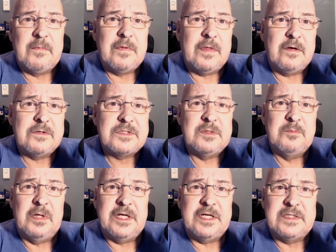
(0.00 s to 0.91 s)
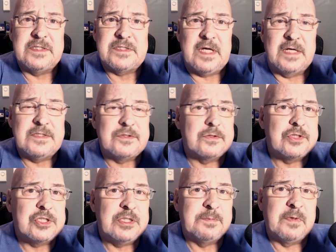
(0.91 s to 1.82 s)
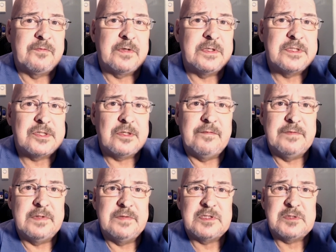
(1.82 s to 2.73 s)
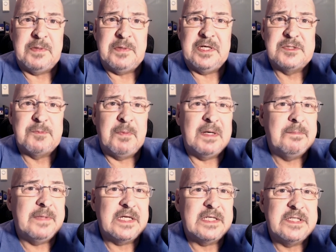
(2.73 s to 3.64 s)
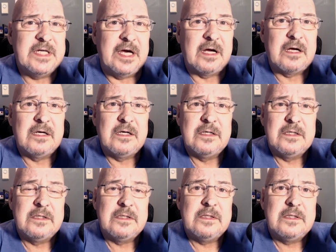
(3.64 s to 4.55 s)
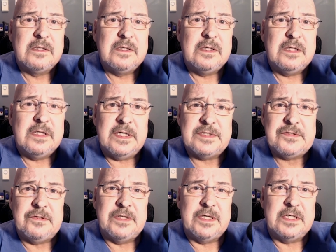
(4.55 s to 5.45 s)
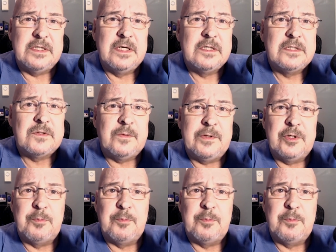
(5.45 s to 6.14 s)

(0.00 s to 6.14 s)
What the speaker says: there is the blatant censorship of conservative speech by big tech. Yesterday, Twitter